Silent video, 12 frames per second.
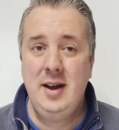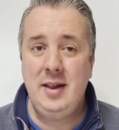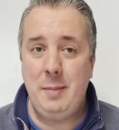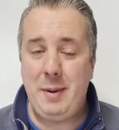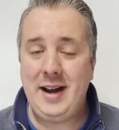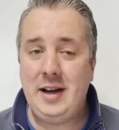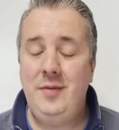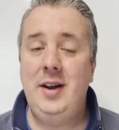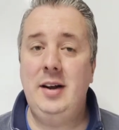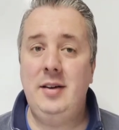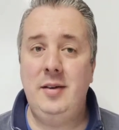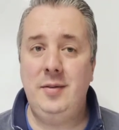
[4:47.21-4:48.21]
The Bank of
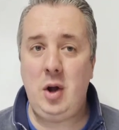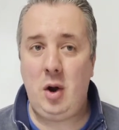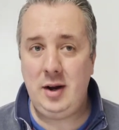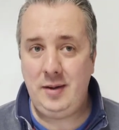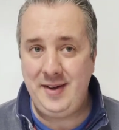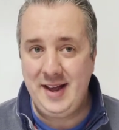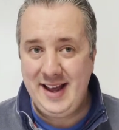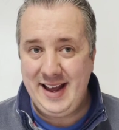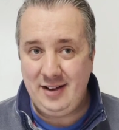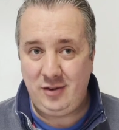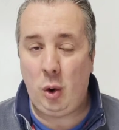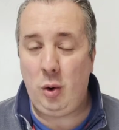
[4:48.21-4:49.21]
England have kind of
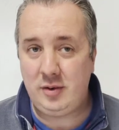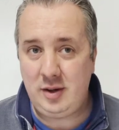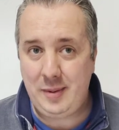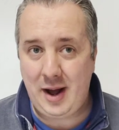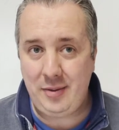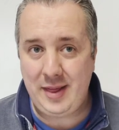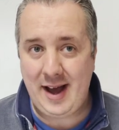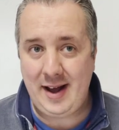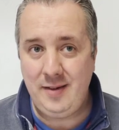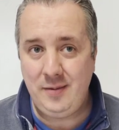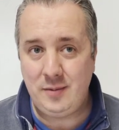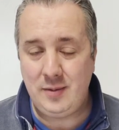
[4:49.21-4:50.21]
talked about
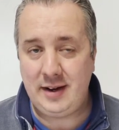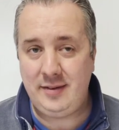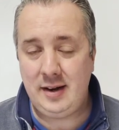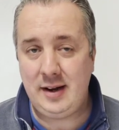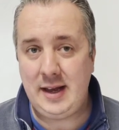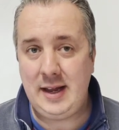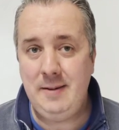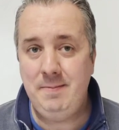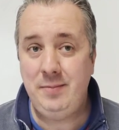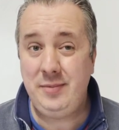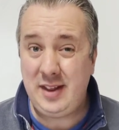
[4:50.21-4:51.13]
that recently.